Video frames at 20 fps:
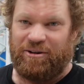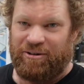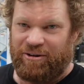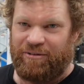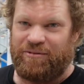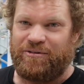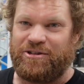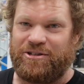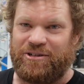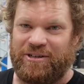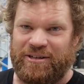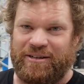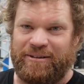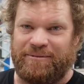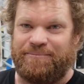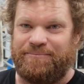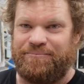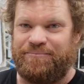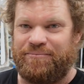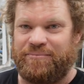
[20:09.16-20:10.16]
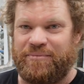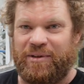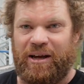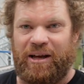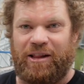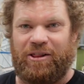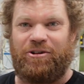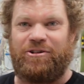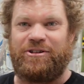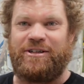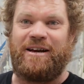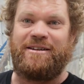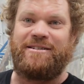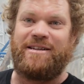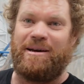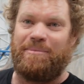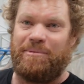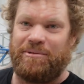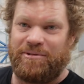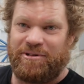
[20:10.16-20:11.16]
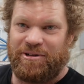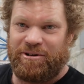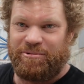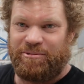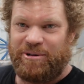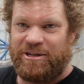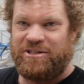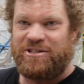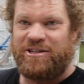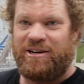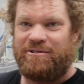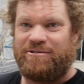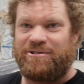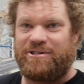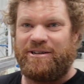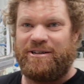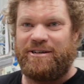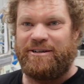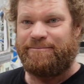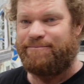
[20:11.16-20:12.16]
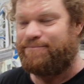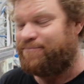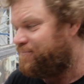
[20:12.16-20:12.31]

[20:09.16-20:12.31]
obviously a lot has happened, so we shall see.